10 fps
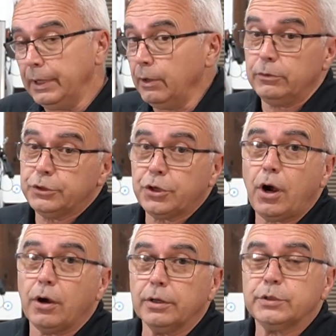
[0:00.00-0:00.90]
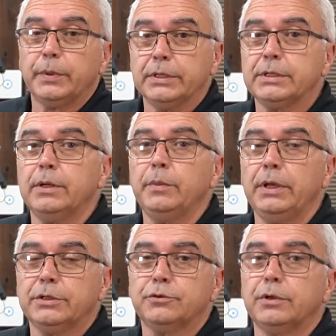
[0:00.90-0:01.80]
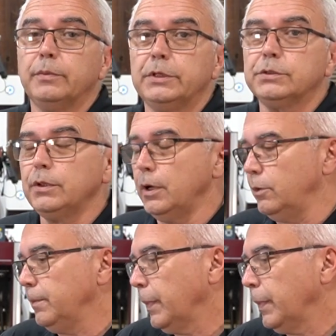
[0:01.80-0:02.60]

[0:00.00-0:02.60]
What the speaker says: It will charge, but it's going to be extremely slow.